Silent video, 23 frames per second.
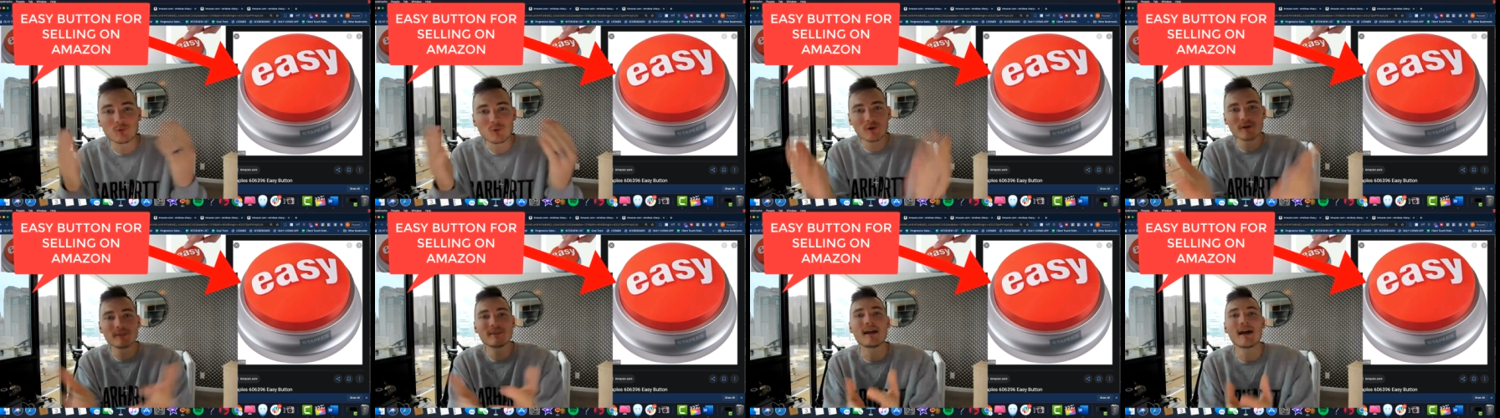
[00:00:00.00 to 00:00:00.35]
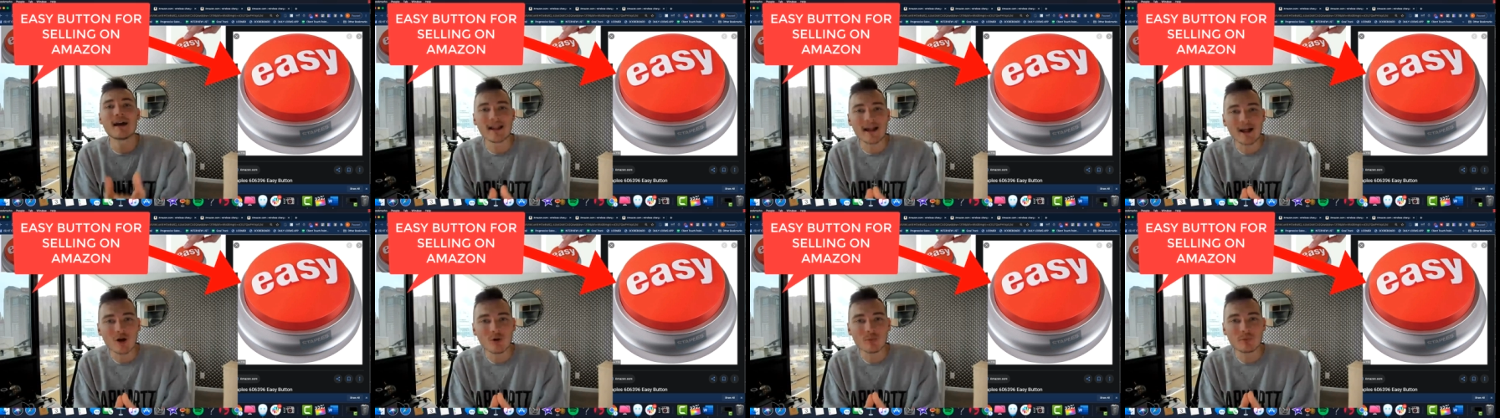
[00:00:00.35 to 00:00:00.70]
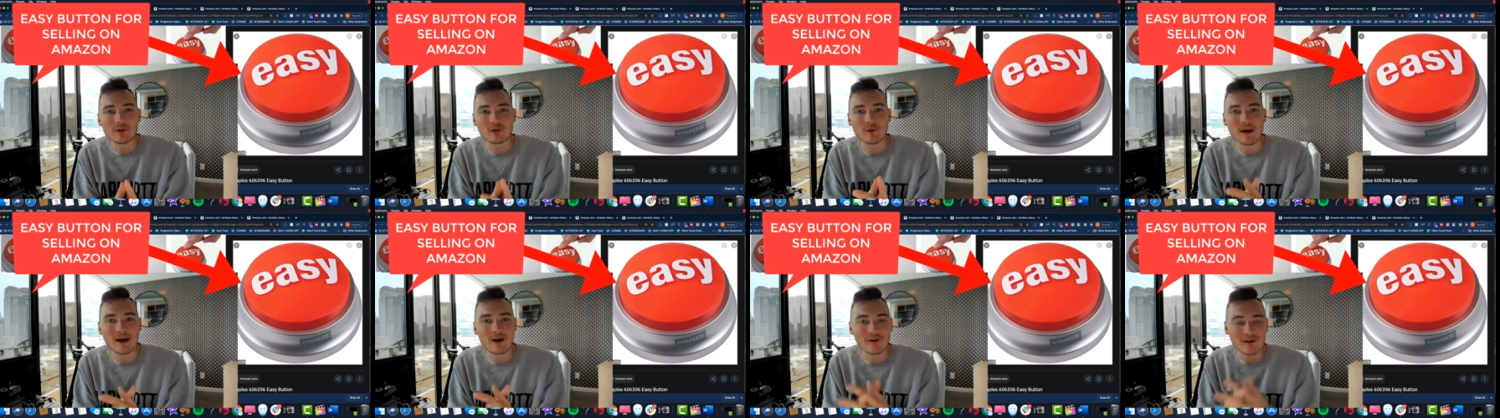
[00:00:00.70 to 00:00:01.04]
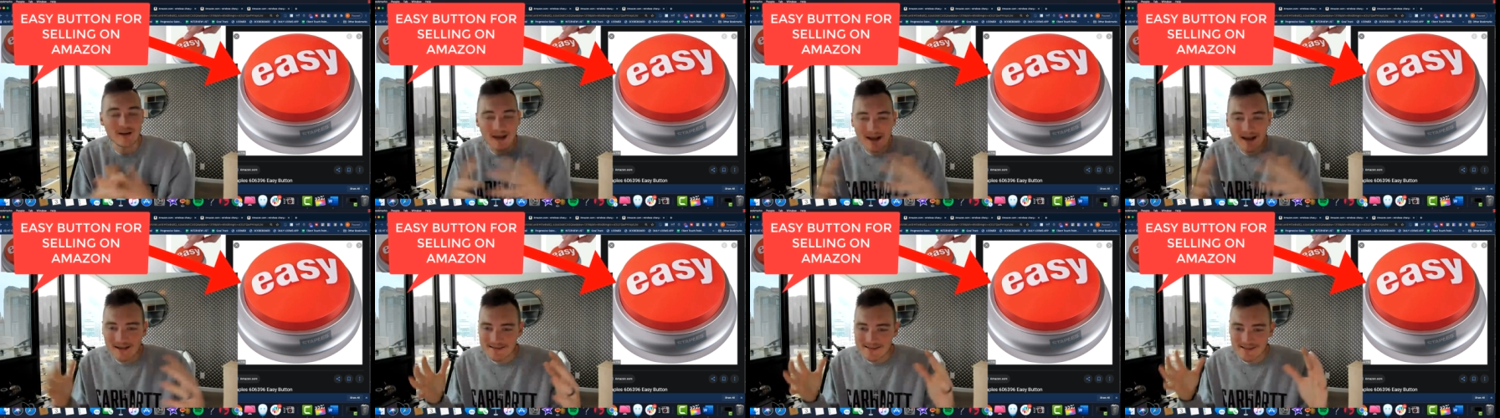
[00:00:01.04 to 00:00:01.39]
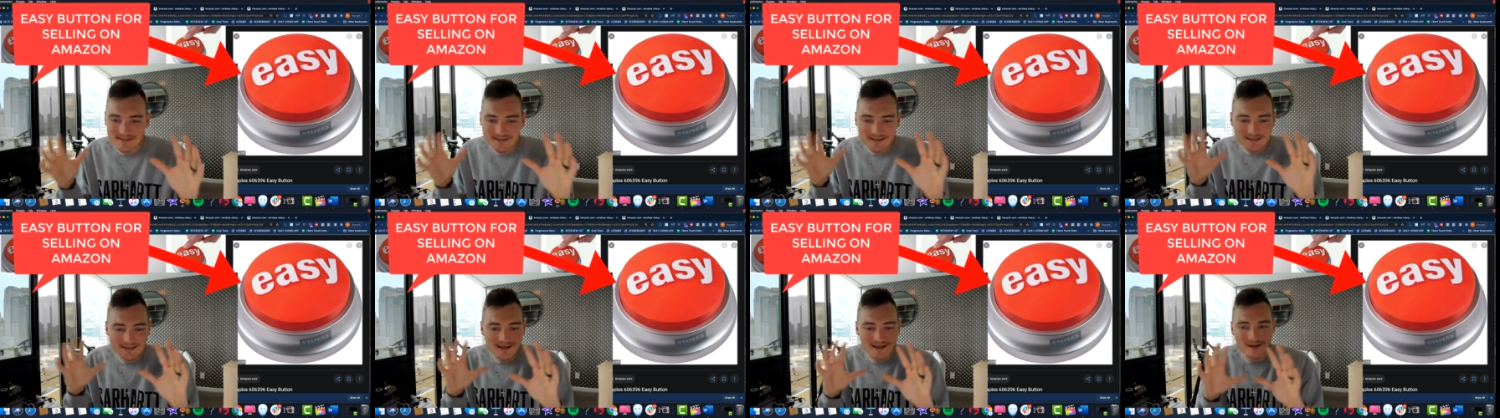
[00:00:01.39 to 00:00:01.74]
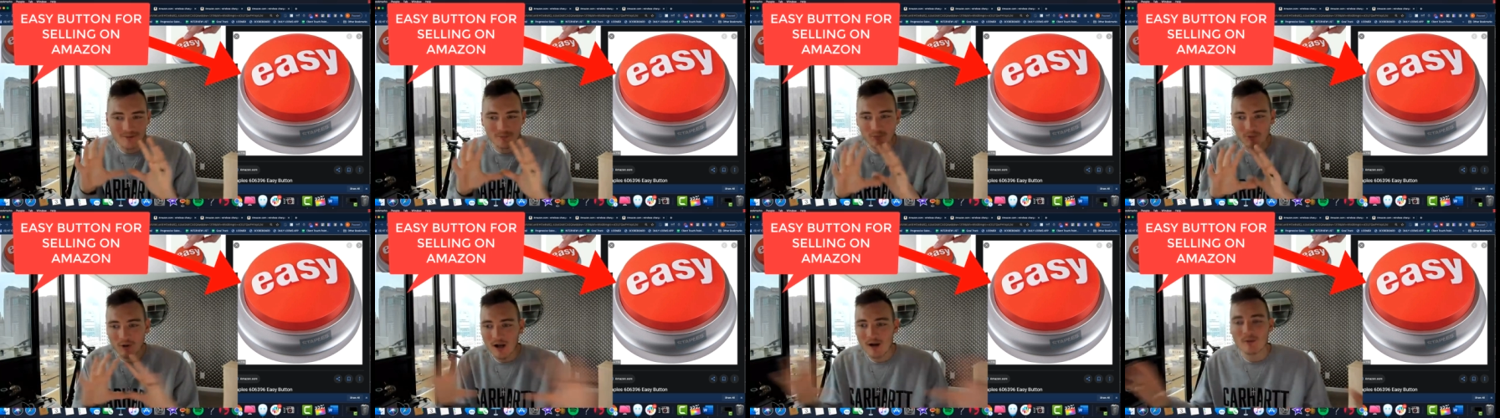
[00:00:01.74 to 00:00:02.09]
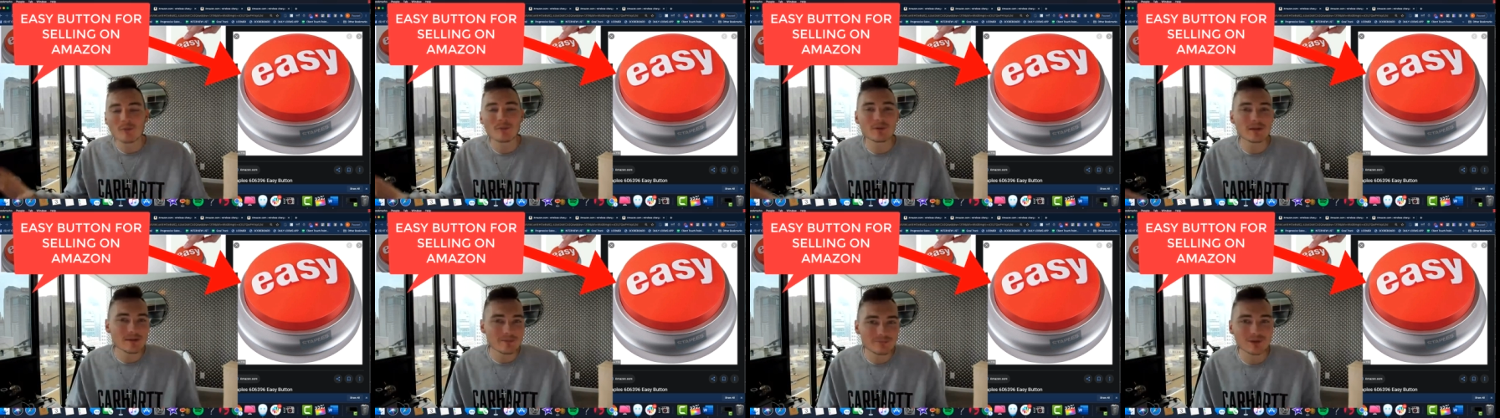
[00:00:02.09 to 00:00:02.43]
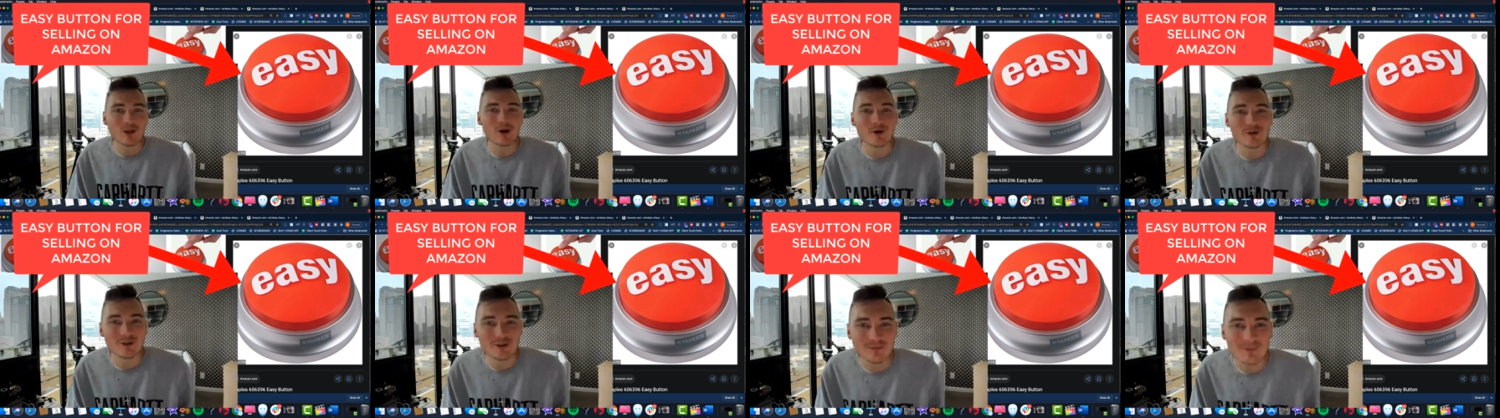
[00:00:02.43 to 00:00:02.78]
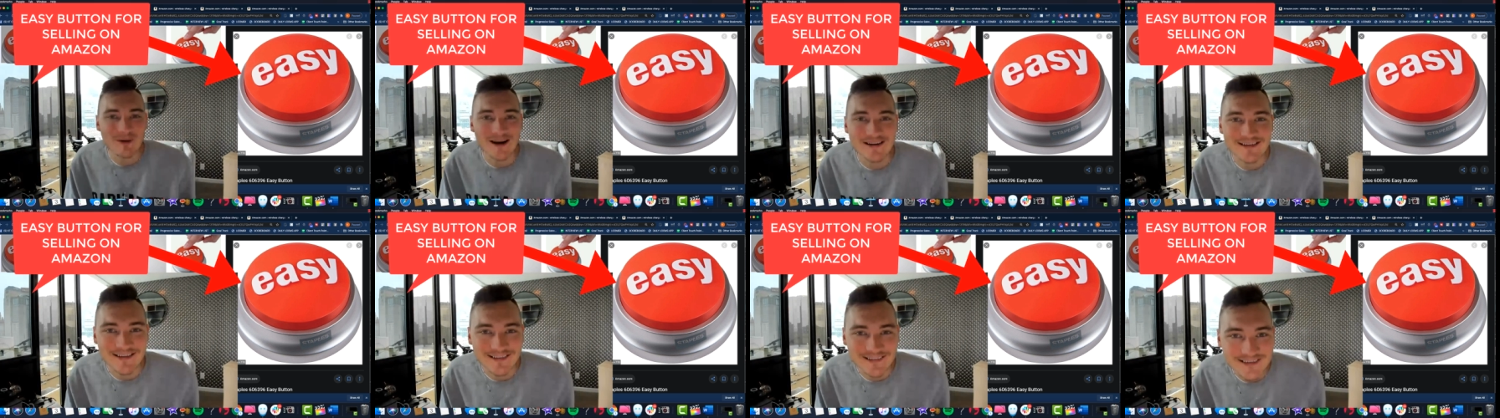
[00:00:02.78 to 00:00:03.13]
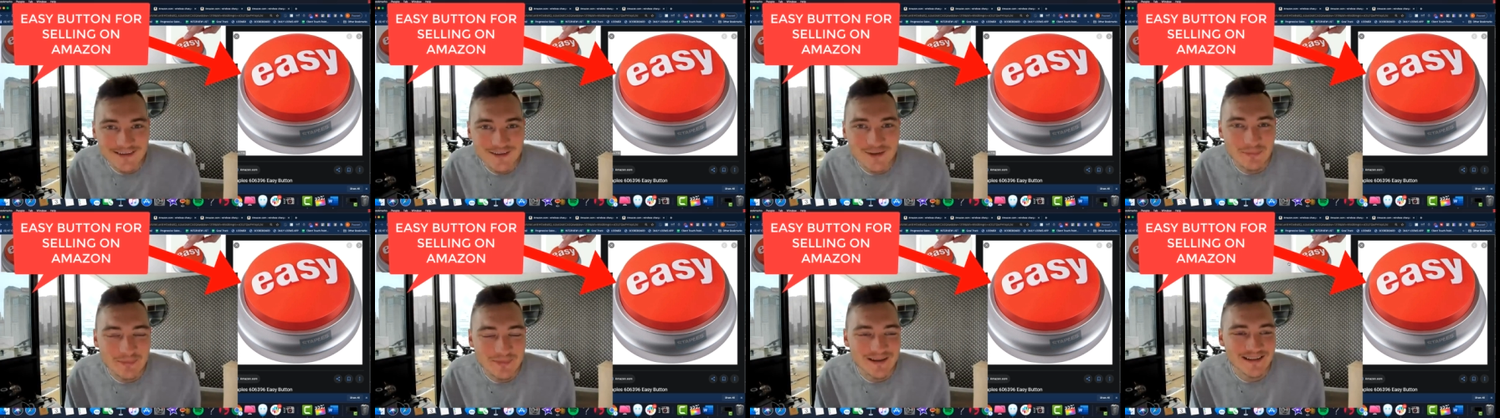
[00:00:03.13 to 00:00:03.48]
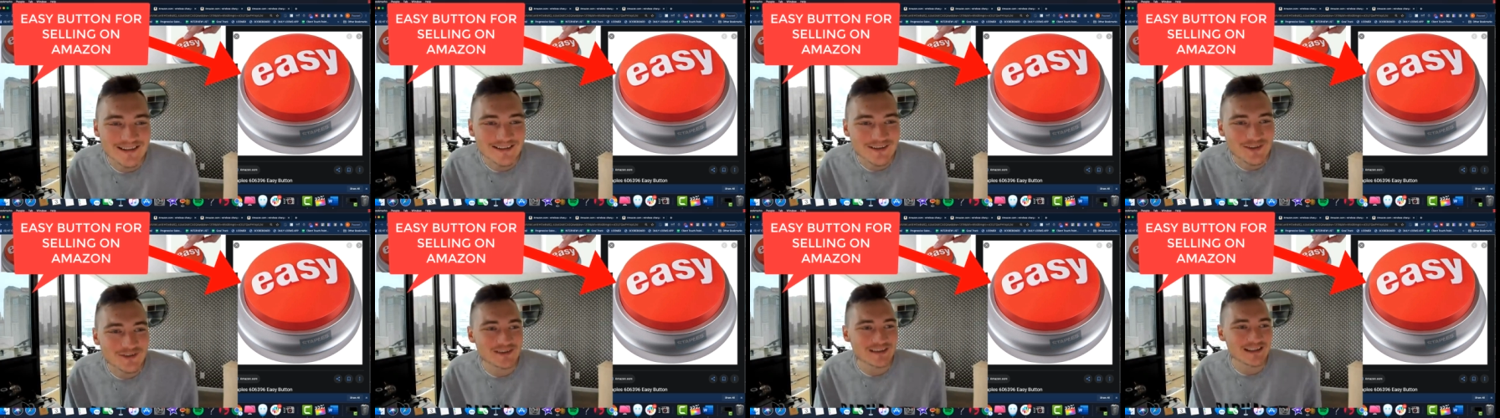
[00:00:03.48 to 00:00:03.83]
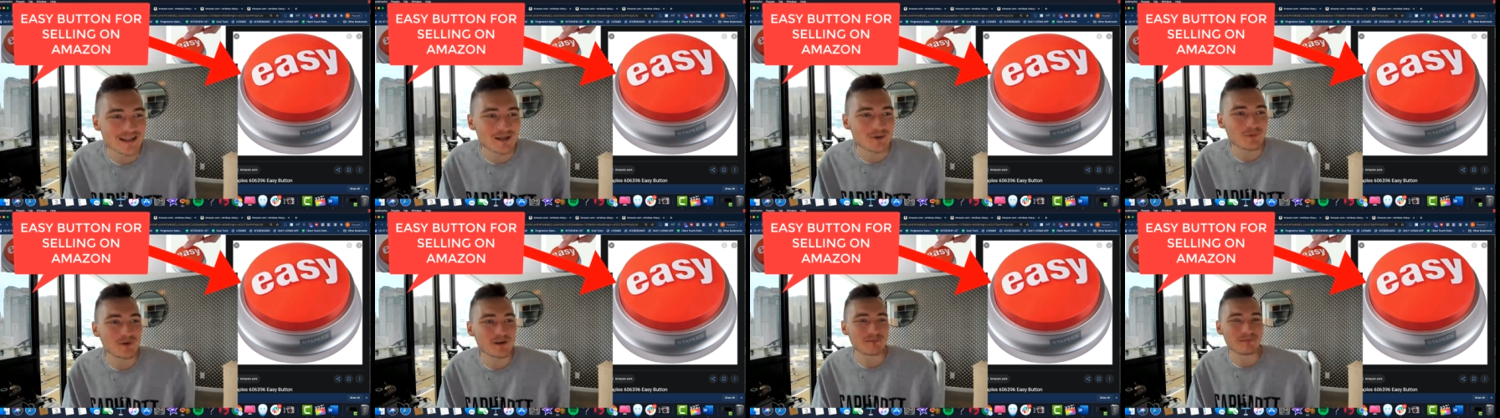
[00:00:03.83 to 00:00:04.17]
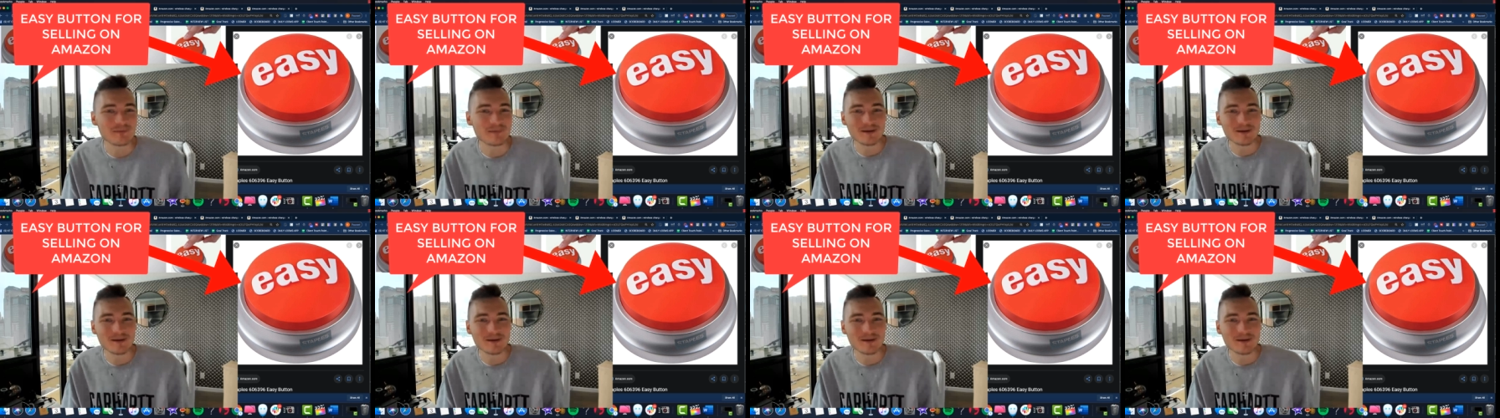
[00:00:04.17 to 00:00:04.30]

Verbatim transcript: Would that help you out? Guys, this is gonna probably blow your mind a little bit, so stick with me.